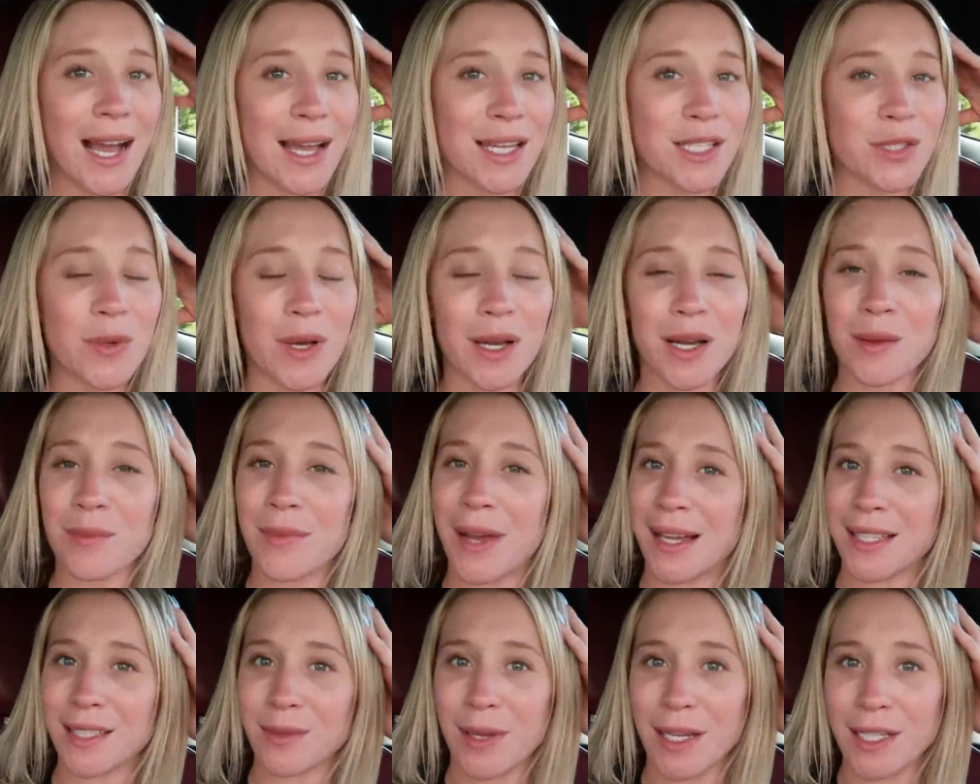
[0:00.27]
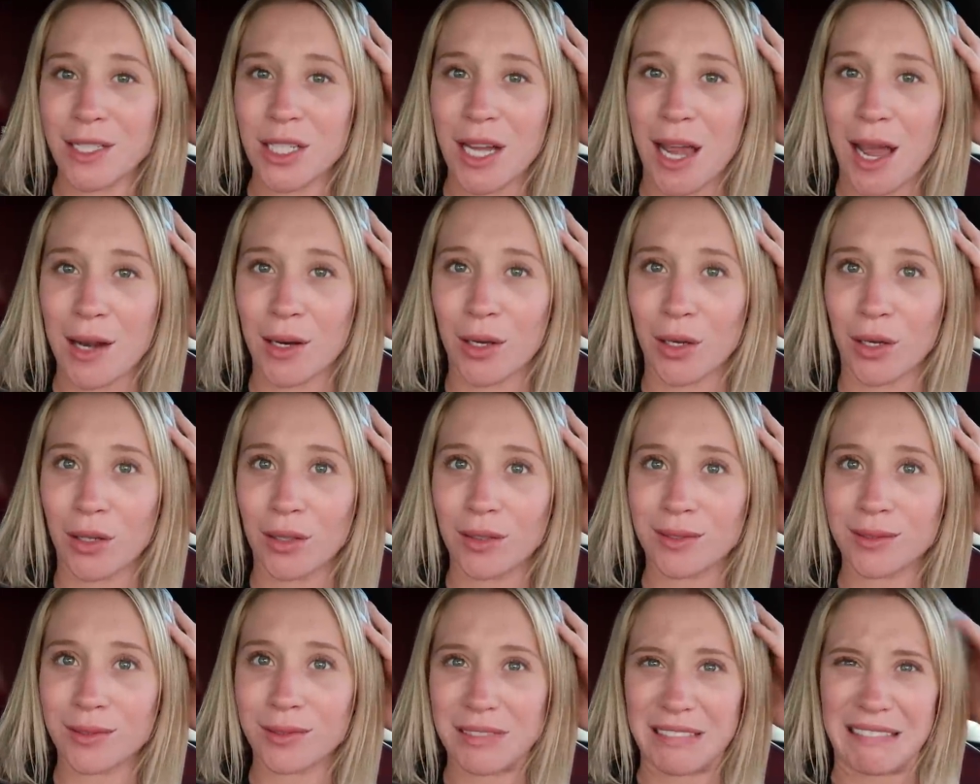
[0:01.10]
guys, welcome back to my
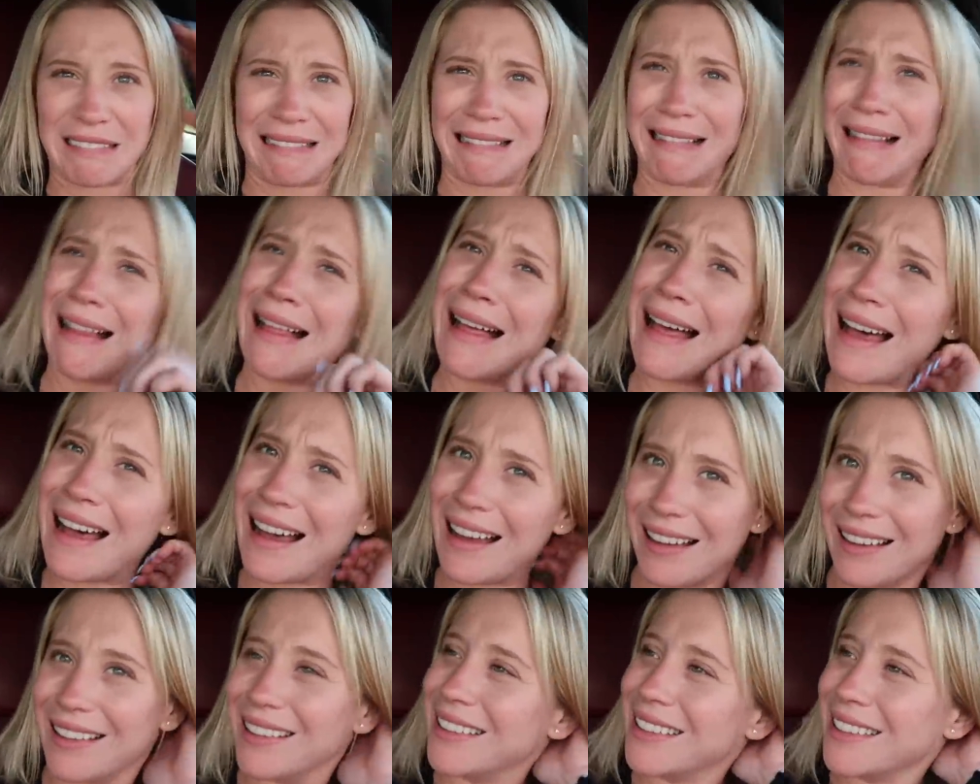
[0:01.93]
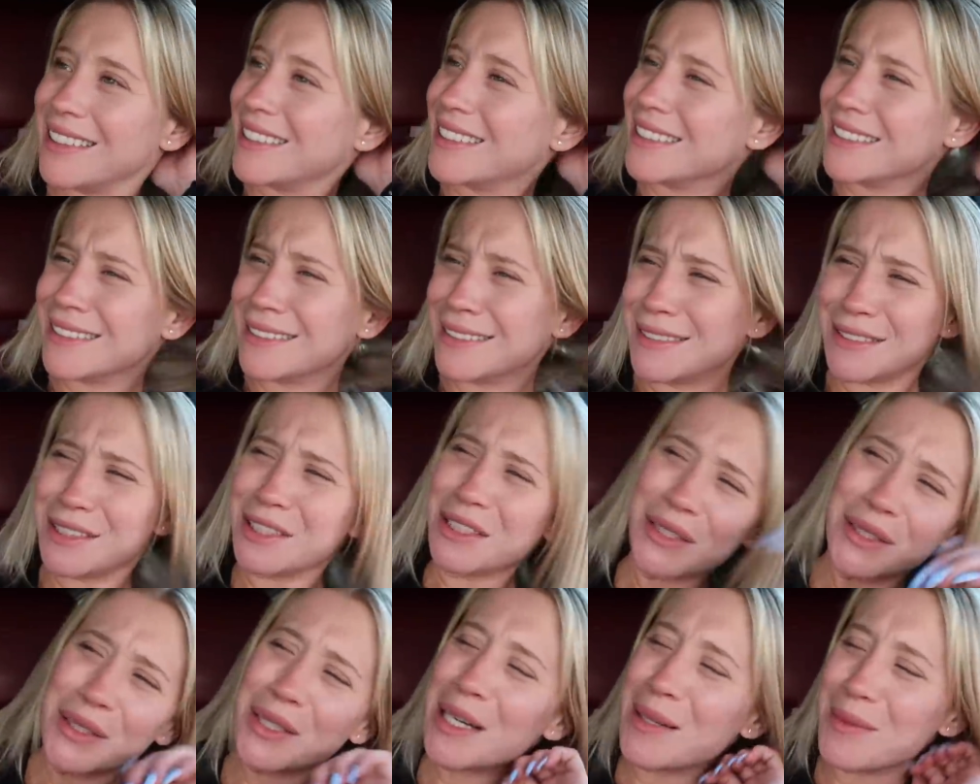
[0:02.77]
channel. Oh,
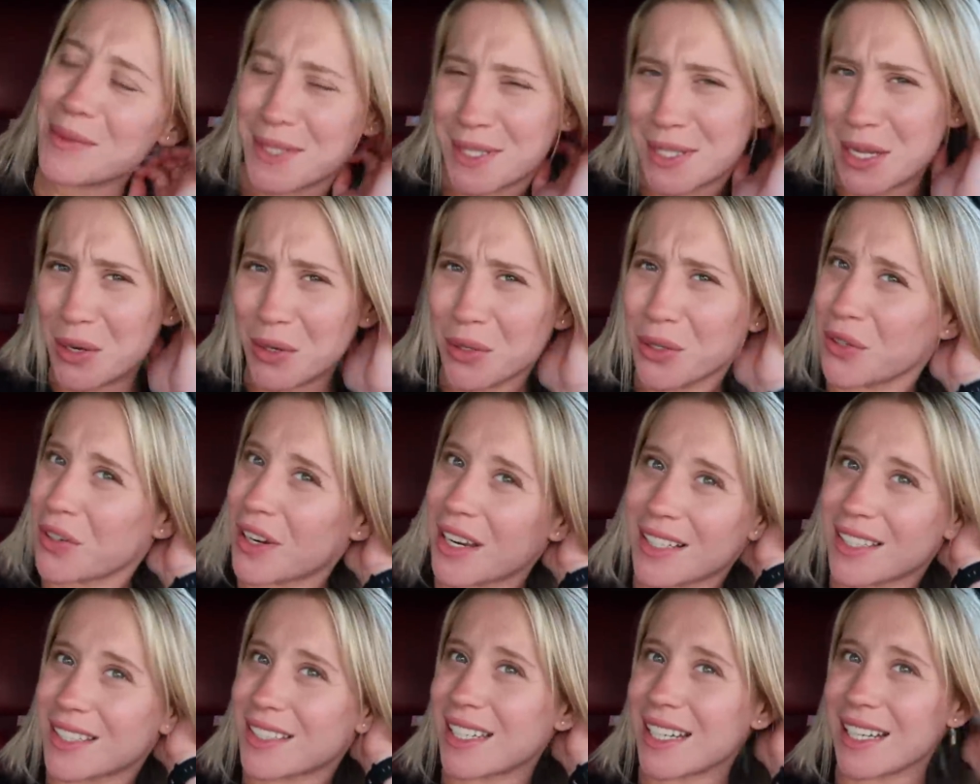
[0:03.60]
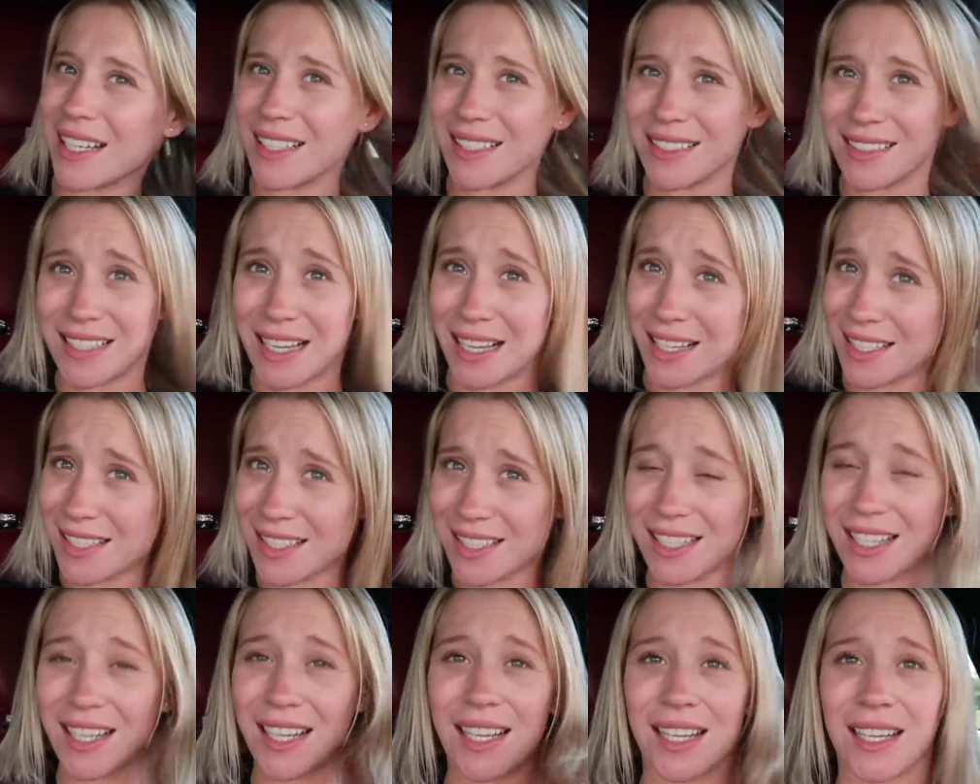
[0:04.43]
I'm so crusty and
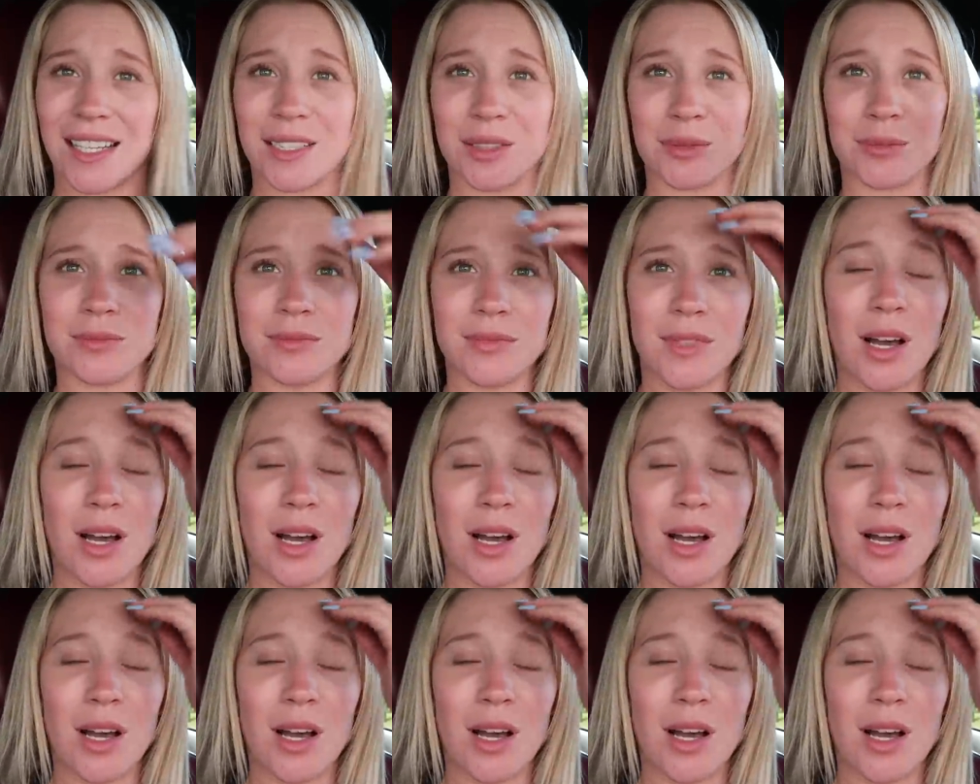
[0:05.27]
dusty.